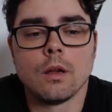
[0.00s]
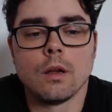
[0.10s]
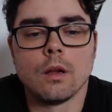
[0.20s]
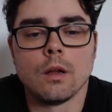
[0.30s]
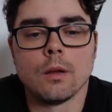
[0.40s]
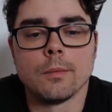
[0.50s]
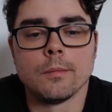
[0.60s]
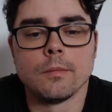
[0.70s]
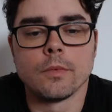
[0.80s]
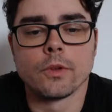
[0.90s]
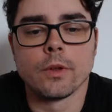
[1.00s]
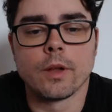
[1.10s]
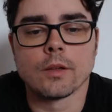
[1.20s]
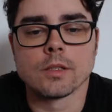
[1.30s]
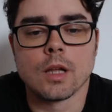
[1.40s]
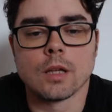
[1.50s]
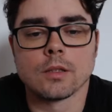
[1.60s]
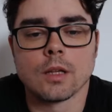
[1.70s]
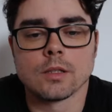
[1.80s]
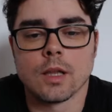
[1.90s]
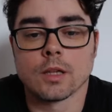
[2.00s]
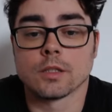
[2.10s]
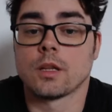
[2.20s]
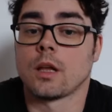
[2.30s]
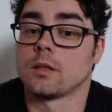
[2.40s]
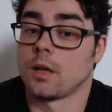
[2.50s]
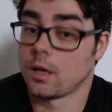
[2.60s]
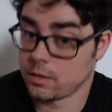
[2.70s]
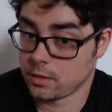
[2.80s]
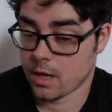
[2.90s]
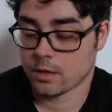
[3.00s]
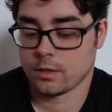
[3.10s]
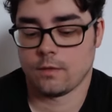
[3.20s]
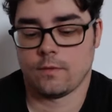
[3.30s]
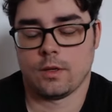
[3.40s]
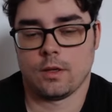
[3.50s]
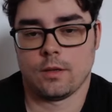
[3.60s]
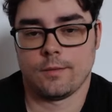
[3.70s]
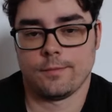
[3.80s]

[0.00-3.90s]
So now it's config.